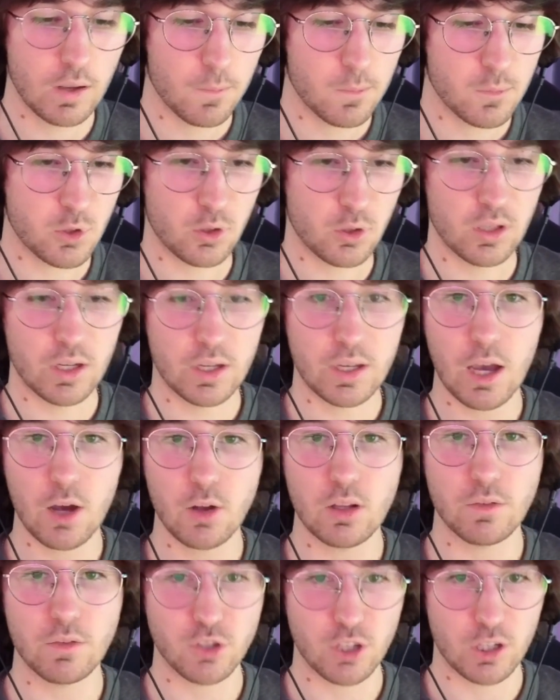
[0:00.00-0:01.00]
So the account
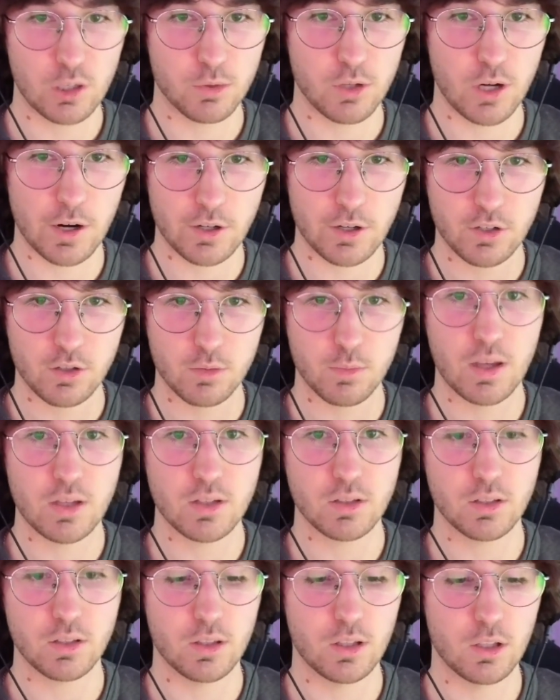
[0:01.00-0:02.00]
level chain abstraction is
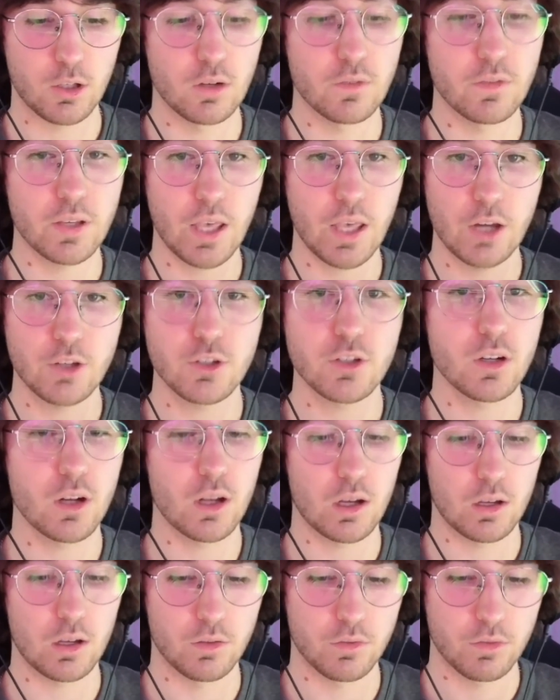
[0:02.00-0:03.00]
basically the unification
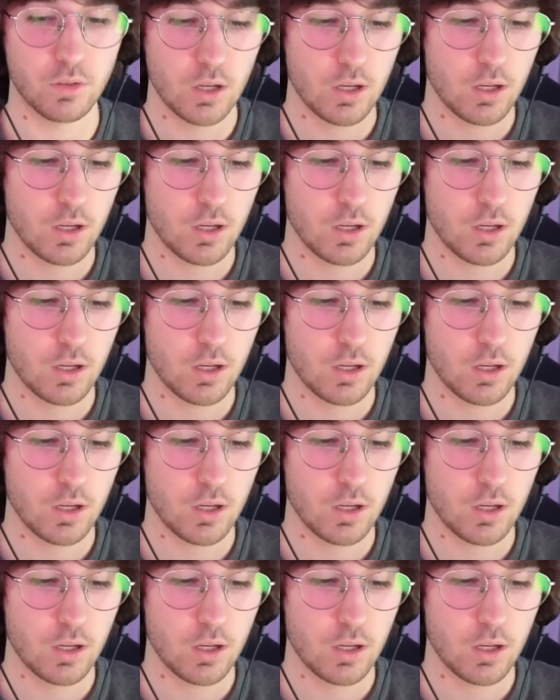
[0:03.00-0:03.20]
of